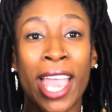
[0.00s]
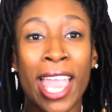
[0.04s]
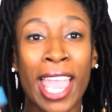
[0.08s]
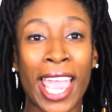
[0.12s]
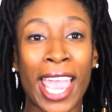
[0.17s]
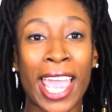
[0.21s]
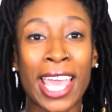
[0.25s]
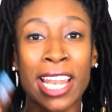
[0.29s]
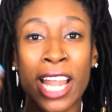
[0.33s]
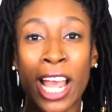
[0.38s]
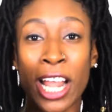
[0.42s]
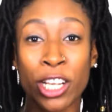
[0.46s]

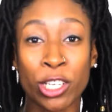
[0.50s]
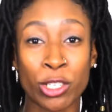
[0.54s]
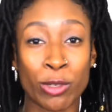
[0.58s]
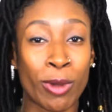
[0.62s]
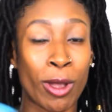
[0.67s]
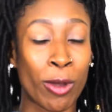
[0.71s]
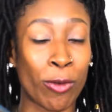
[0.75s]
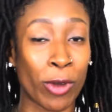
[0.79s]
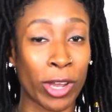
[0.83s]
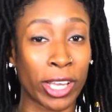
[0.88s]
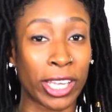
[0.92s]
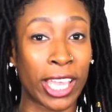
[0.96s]
and I do
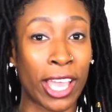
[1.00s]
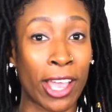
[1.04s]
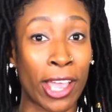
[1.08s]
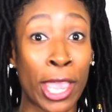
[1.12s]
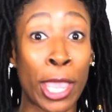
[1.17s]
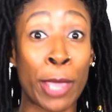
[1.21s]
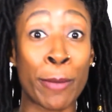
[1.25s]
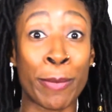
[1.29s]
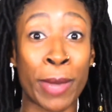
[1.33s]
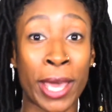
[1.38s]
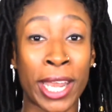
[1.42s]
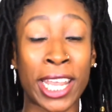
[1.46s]
my workout.
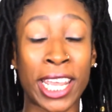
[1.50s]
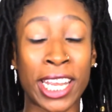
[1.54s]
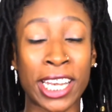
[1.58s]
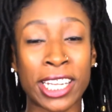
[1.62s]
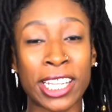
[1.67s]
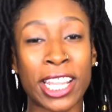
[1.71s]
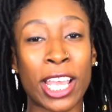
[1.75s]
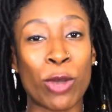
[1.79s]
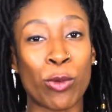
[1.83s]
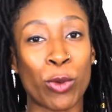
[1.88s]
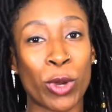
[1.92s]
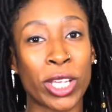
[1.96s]
And by the end of
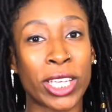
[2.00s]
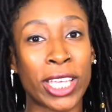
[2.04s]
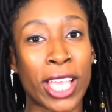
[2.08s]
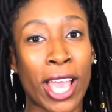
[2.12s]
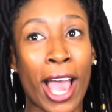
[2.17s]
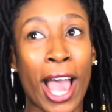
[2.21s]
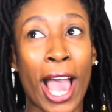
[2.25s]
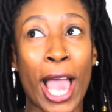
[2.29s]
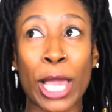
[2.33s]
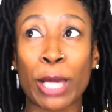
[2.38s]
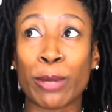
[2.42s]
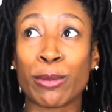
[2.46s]
that
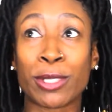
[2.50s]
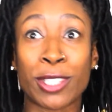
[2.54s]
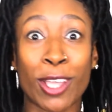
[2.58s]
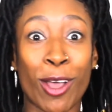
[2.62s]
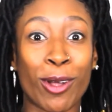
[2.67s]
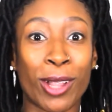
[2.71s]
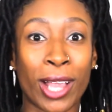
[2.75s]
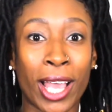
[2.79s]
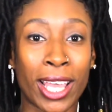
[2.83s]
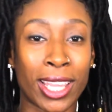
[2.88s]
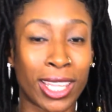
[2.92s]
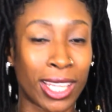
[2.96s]
workout, I am so
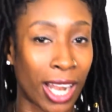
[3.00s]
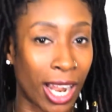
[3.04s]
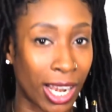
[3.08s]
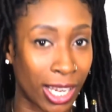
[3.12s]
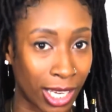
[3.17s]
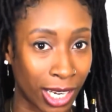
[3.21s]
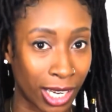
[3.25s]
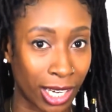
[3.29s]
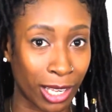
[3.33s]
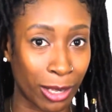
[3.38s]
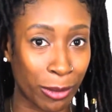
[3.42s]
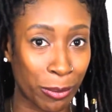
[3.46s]
glad that I
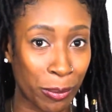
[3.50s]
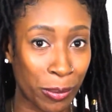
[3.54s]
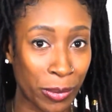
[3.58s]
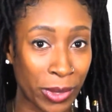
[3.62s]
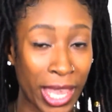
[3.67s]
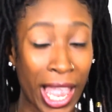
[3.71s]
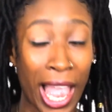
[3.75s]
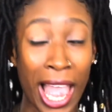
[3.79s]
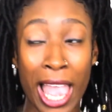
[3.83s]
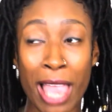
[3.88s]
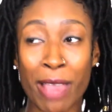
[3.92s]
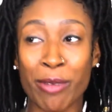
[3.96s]
did it.
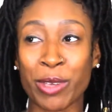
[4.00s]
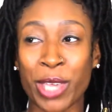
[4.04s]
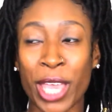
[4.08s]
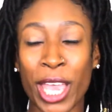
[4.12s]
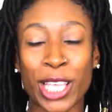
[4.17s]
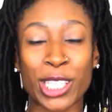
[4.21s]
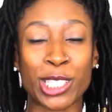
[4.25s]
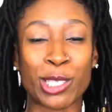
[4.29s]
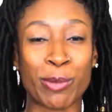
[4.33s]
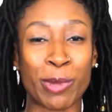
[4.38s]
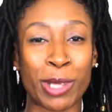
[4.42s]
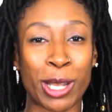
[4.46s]
I have
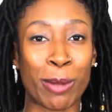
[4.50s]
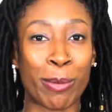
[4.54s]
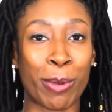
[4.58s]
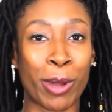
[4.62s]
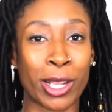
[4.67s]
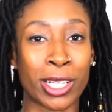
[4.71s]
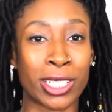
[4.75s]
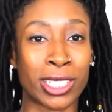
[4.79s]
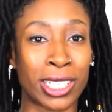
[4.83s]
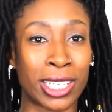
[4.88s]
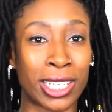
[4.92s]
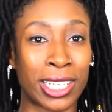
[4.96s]
yet to meet a
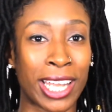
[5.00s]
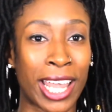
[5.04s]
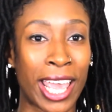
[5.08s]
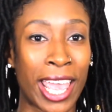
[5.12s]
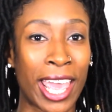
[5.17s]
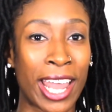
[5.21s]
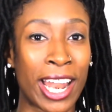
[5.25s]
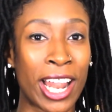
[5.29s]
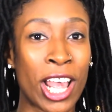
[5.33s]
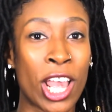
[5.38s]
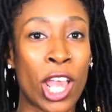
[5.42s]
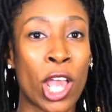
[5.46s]
person
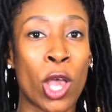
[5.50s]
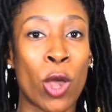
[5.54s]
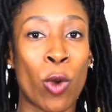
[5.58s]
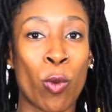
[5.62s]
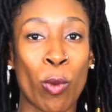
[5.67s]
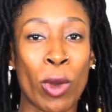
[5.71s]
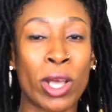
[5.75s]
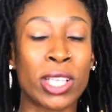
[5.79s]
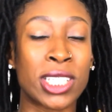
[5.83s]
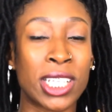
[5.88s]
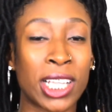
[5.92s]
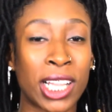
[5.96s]
that
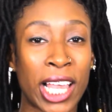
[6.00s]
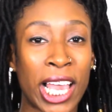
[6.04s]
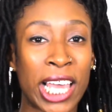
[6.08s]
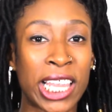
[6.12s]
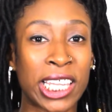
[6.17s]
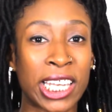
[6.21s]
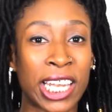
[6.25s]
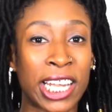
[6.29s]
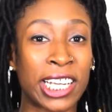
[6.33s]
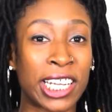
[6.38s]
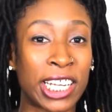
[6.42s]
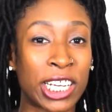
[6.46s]
wasn't glad
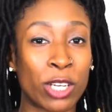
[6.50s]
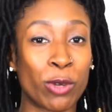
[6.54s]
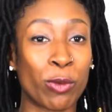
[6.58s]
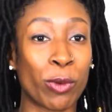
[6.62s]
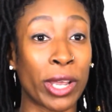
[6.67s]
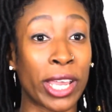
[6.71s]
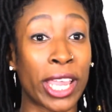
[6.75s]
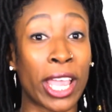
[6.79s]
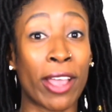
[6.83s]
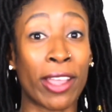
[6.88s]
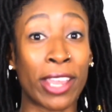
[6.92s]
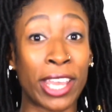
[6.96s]
that they did the
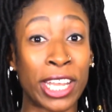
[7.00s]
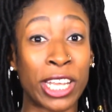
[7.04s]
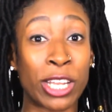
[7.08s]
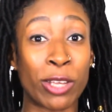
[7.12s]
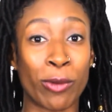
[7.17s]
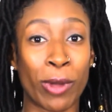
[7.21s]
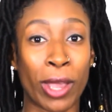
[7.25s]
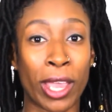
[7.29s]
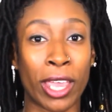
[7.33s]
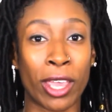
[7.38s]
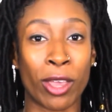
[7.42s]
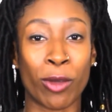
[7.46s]
workout
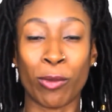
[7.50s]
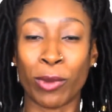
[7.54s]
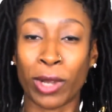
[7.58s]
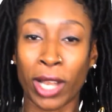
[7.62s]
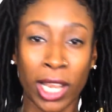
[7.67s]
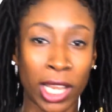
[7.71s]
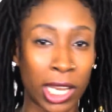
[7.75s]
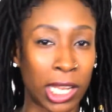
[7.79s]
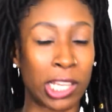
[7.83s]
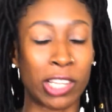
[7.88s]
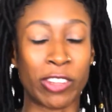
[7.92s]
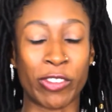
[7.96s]
anyway when they
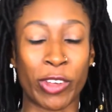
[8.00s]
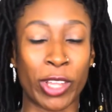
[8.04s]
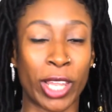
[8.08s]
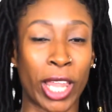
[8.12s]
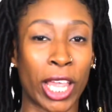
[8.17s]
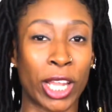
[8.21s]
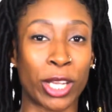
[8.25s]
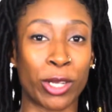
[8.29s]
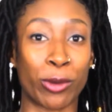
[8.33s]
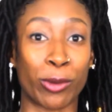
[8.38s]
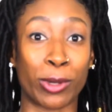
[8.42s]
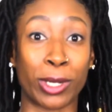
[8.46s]
didn't feel
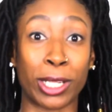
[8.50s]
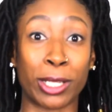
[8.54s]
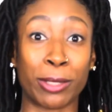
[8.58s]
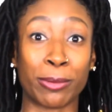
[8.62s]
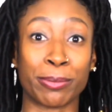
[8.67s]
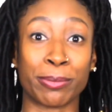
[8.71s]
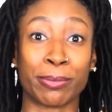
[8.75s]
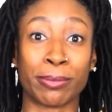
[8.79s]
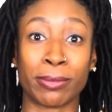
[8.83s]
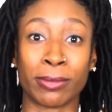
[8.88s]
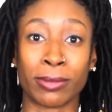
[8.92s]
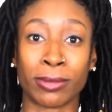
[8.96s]
like doing it.
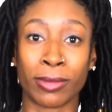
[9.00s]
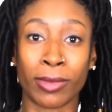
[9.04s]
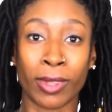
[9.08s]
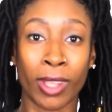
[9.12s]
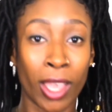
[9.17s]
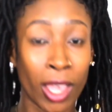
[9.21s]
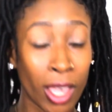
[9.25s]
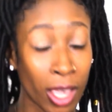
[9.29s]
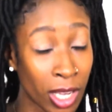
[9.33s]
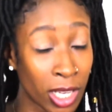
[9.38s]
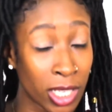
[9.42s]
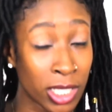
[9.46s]

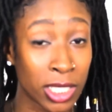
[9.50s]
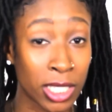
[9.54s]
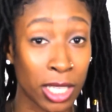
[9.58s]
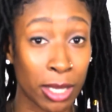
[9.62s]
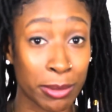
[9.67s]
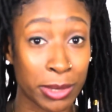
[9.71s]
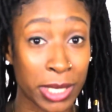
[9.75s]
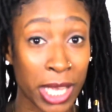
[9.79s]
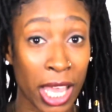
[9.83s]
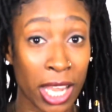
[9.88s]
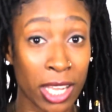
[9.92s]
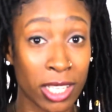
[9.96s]
So
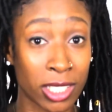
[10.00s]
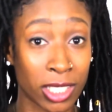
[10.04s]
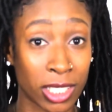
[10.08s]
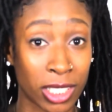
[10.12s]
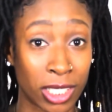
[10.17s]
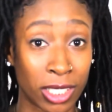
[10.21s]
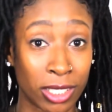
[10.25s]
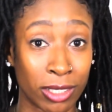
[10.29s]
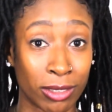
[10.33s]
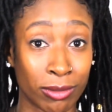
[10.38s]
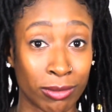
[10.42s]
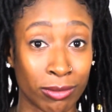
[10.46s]
I'm challenging
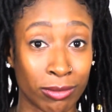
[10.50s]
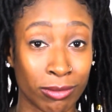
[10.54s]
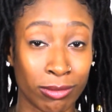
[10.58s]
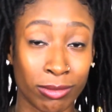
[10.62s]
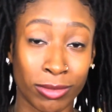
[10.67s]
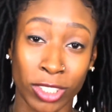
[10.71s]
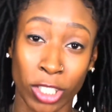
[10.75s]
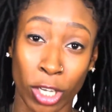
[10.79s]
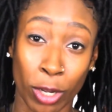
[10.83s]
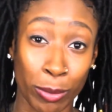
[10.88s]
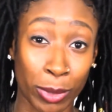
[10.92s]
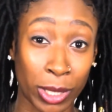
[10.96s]
you.
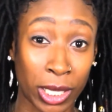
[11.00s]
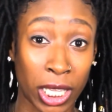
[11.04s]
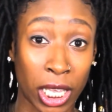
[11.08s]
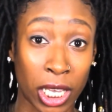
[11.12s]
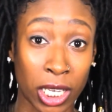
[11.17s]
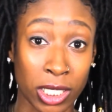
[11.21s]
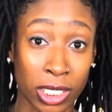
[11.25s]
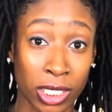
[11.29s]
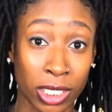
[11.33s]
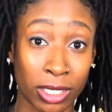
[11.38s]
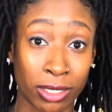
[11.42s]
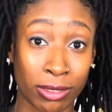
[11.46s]
Don't be
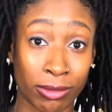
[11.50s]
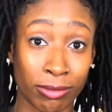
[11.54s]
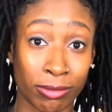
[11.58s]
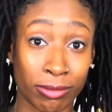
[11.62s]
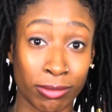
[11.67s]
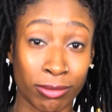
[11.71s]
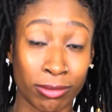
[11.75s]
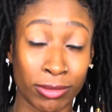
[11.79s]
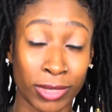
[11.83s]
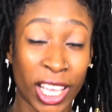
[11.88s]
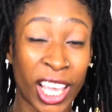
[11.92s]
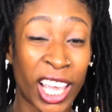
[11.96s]
lazy.
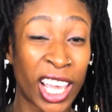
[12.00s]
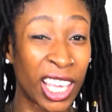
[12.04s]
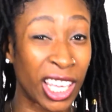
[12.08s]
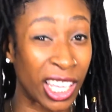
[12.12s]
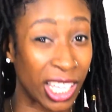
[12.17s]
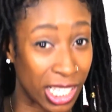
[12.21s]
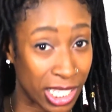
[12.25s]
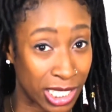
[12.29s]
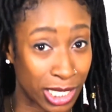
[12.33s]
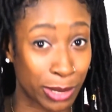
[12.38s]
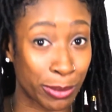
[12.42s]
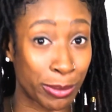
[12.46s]

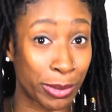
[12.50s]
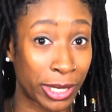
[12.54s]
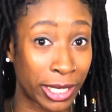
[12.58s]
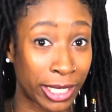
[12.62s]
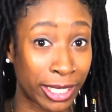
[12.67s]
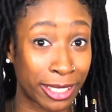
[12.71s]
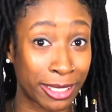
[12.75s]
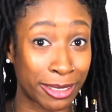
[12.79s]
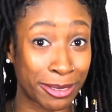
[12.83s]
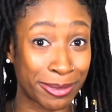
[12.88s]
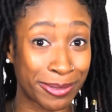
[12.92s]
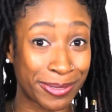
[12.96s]
Get your butt
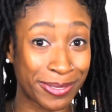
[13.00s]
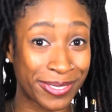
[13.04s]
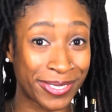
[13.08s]
up.